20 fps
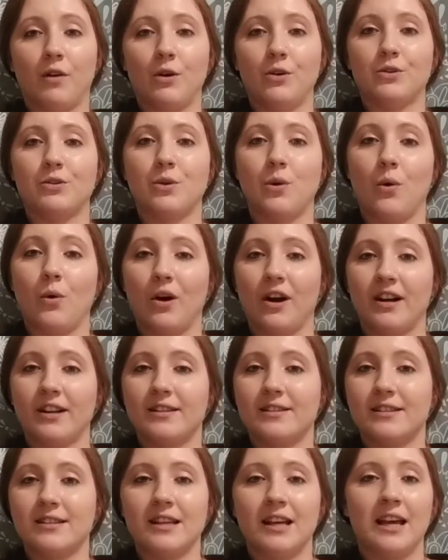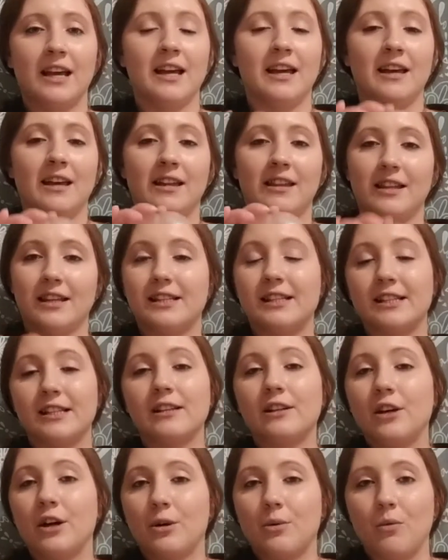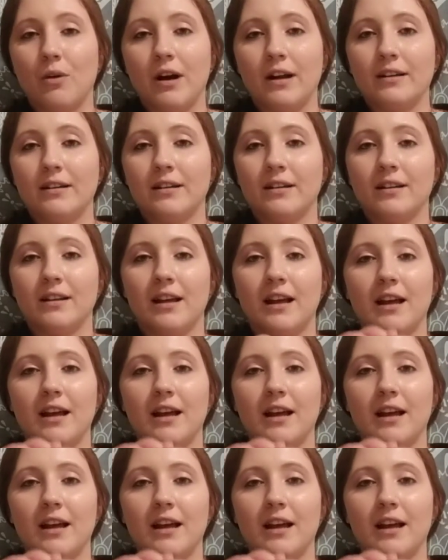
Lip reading: rose quartz. This is a good one.